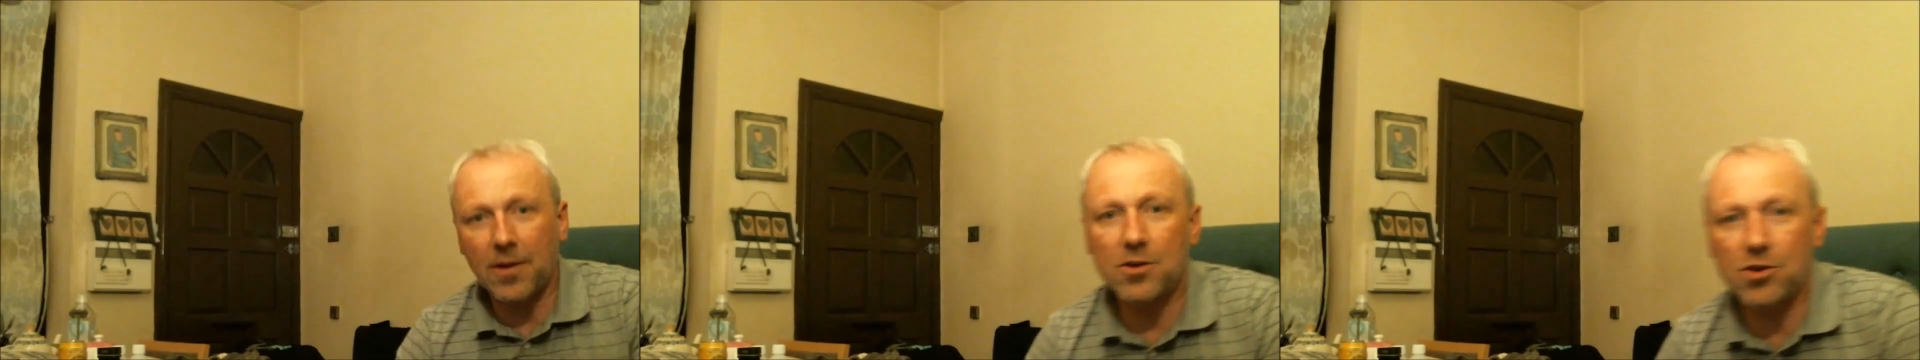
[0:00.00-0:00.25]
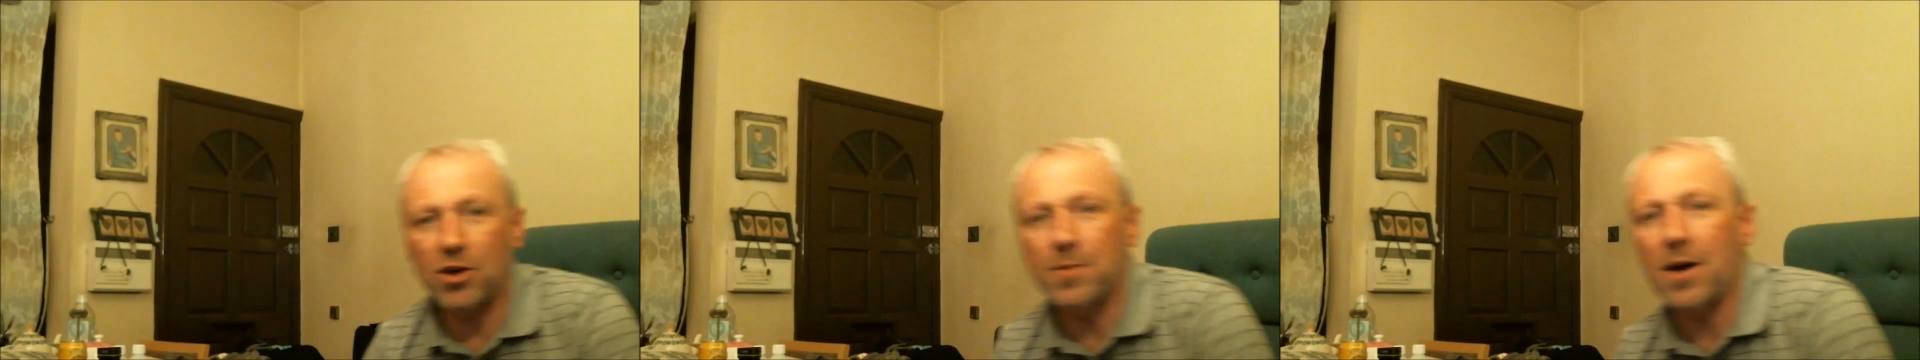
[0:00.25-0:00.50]

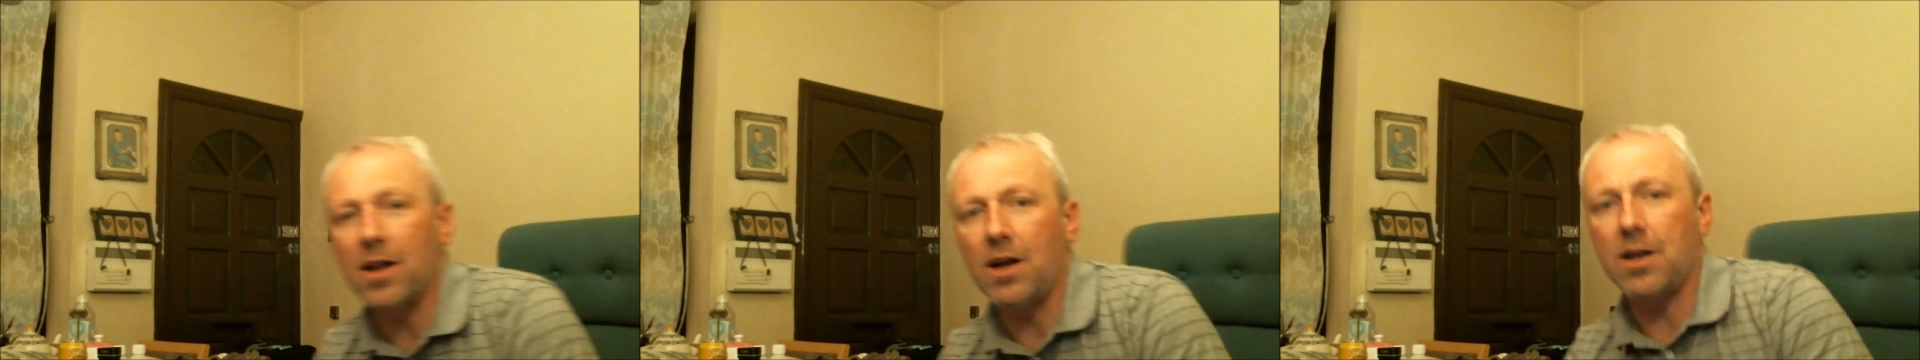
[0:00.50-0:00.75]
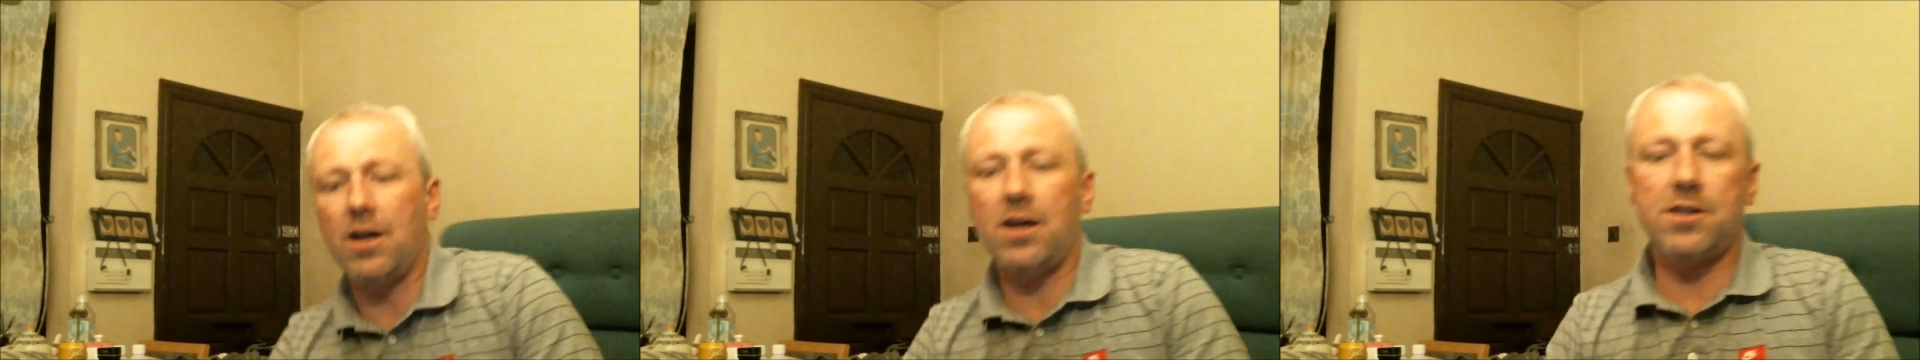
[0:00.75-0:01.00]
sorry about
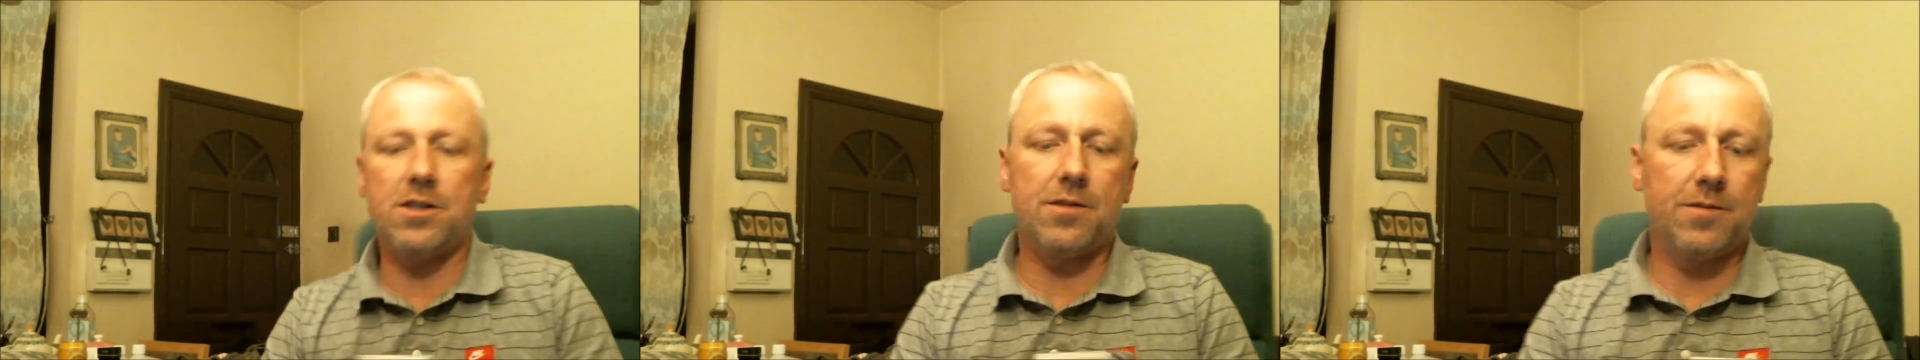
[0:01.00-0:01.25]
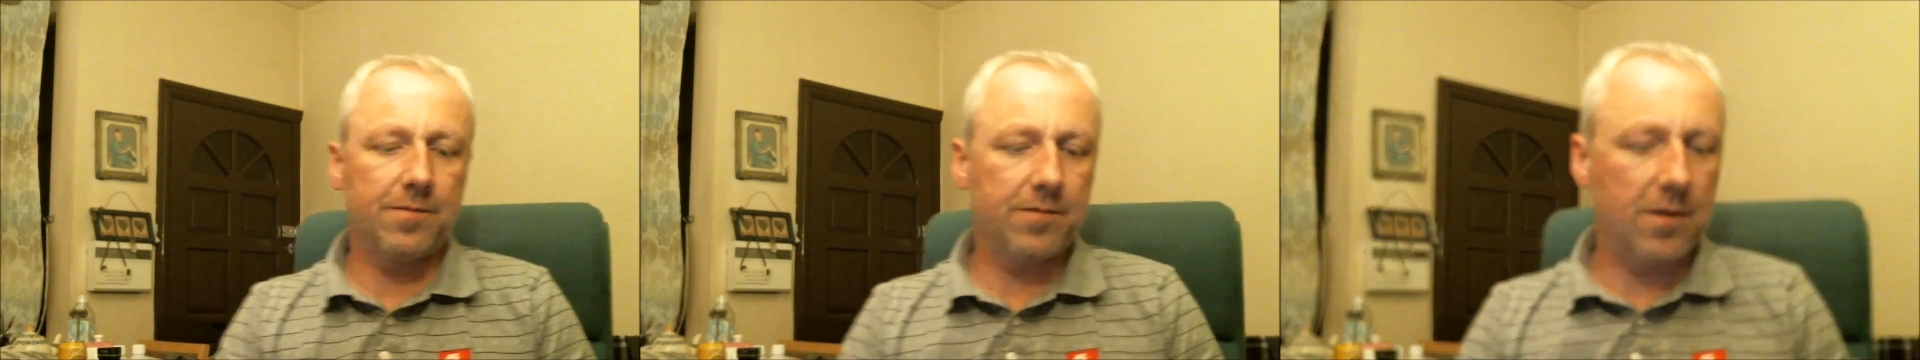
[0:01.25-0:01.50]
that, guys.
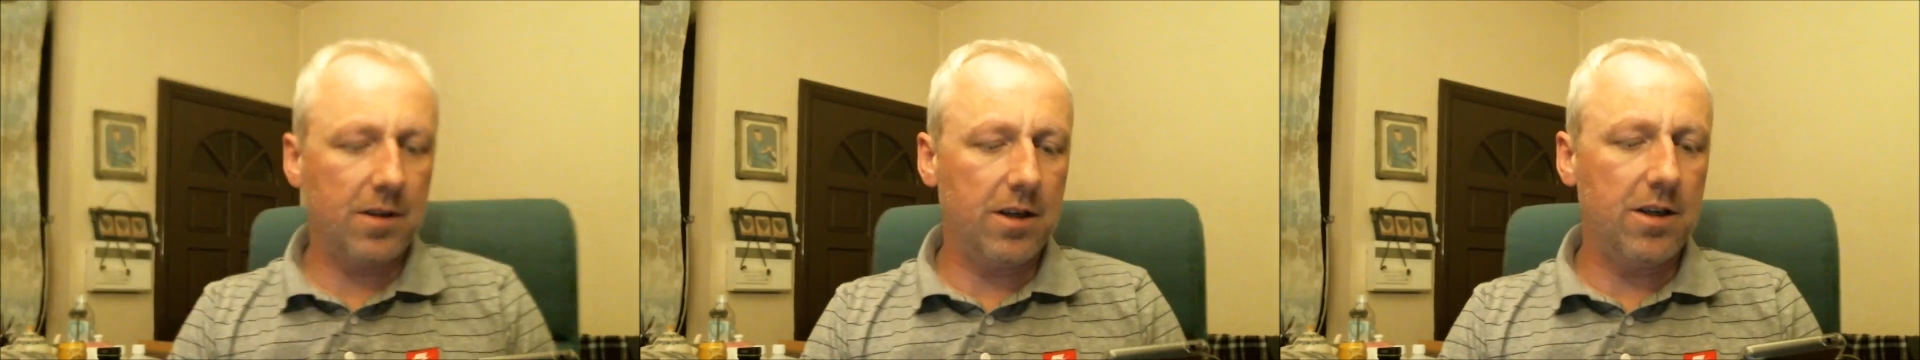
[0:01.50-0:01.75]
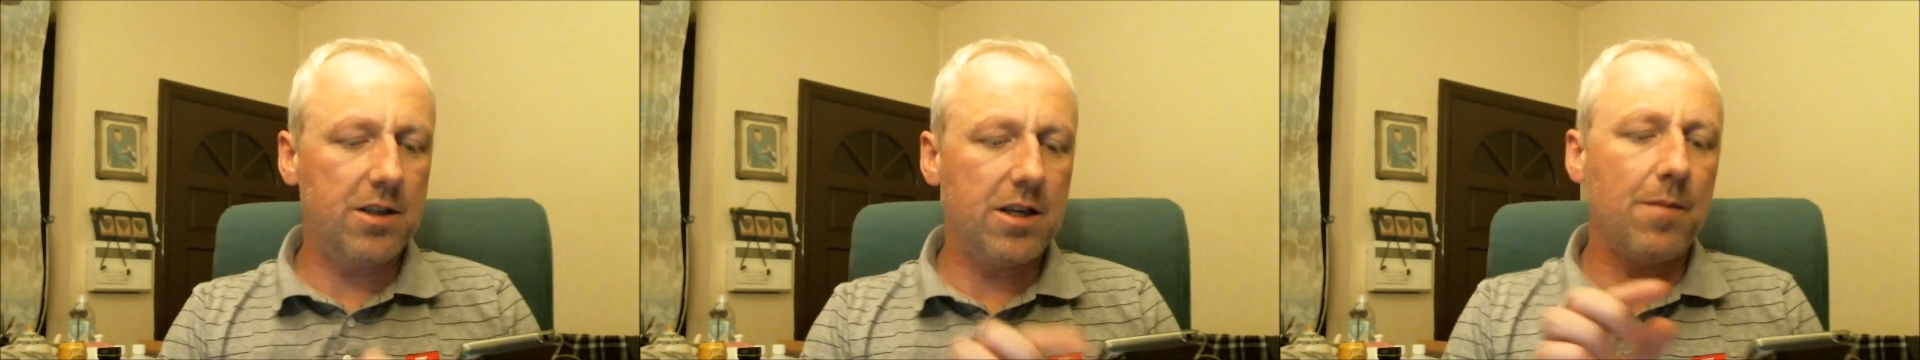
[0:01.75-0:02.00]
I
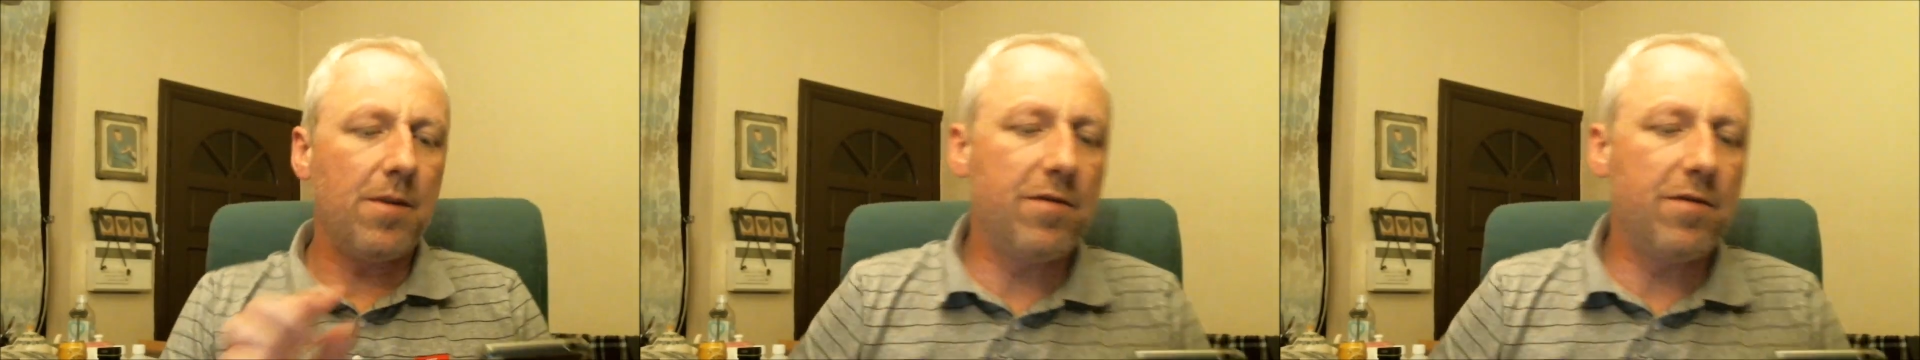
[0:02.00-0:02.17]
need to get my